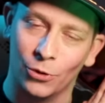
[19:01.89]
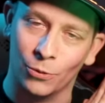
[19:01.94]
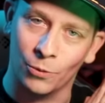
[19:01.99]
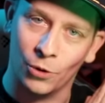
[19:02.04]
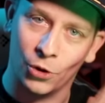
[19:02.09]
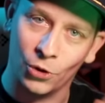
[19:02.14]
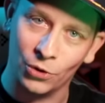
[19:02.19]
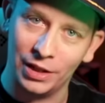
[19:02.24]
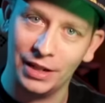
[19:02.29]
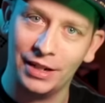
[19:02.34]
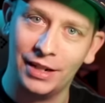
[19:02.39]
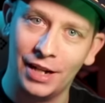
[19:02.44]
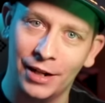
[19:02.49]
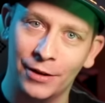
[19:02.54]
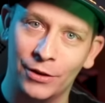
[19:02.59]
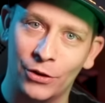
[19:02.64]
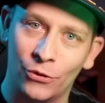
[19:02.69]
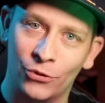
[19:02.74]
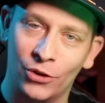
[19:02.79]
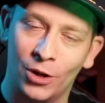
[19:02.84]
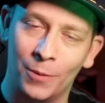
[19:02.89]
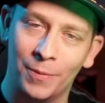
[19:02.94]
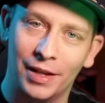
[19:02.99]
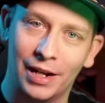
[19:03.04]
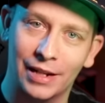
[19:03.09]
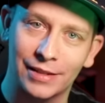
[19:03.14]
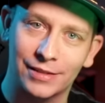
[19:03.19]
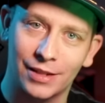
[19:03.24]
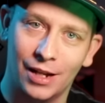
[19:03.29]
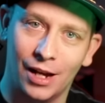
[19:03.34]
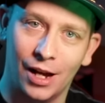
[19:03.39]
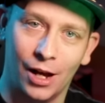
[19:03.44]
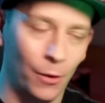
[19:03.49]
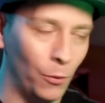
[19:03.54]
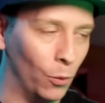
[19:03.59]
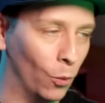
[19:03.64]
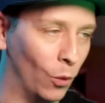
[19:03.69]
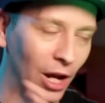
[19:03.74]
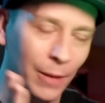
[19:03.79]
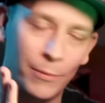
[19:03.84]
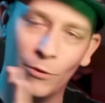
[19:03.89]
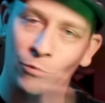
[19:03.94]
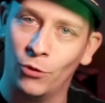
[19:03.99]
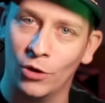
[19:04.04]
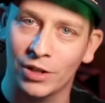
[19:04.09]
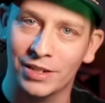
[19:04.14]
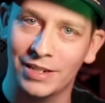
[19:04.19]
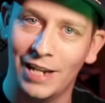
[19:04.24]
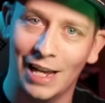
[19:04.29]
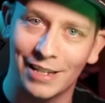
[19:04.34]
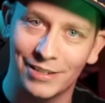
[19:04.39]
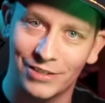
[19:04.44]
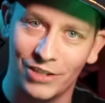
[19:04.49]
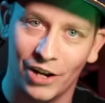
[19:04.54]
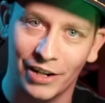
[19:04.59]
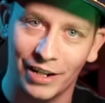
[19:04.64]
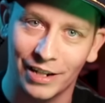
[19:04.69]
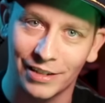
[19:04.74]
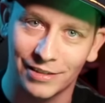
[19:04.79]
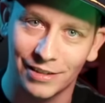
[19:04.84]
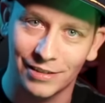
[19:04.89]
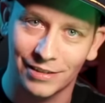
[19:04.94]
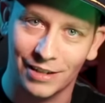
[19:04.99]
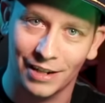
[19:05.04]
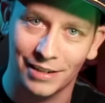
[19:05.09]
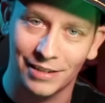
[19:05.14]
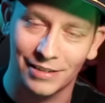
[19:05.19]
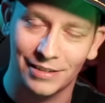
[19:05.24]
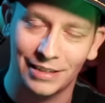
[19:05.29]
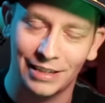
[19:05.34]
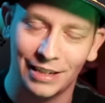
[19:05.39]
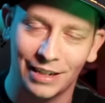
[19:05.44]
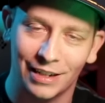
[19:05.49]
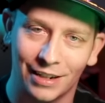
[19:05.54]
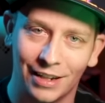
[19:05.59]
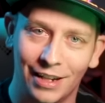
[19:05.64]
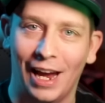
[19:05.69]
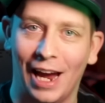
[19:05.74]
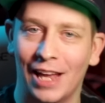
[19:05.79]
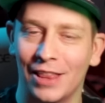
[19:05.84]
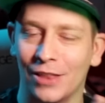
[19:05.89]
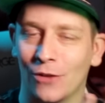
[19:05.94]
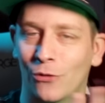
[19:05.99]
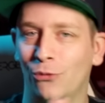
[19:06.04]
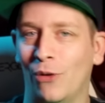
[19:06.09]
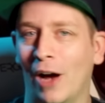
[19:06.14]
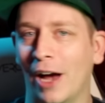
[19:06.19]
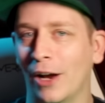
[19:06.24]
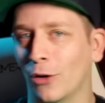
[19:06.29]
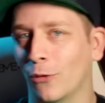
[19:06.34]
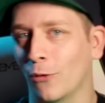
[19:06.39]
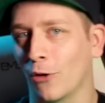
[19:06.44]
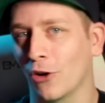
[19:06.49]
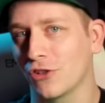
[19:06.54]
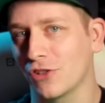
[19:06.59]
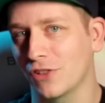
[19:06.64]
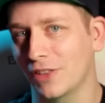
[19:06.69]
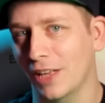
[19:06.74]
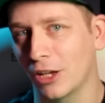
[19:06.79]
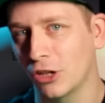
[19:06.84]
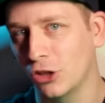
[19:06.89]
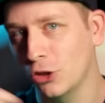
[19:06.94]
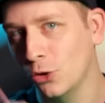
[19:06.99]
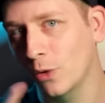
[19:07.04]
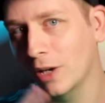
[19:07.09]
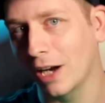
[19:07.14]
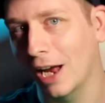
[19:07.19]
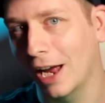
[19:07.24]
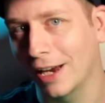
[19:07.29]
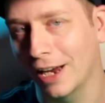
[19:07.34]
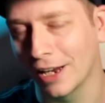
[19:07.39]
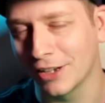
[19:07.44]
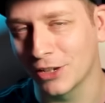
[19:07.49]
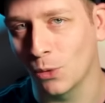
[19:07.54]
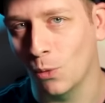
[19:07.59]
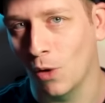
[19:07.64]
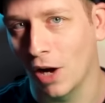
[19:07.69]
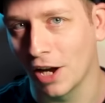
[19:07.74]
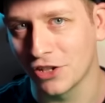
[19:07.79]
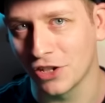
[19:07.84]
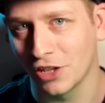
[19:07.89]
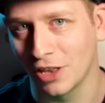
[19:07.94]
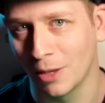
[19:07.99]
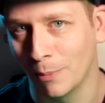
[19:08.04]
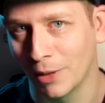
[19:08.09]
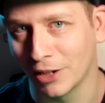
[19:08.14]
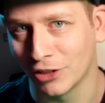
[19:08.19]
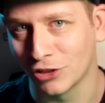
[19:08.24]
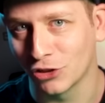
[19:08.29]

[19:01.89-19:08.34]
the early cut of the film that I saw way before test audiences got to see it, and the final version that you and I got to watch on the big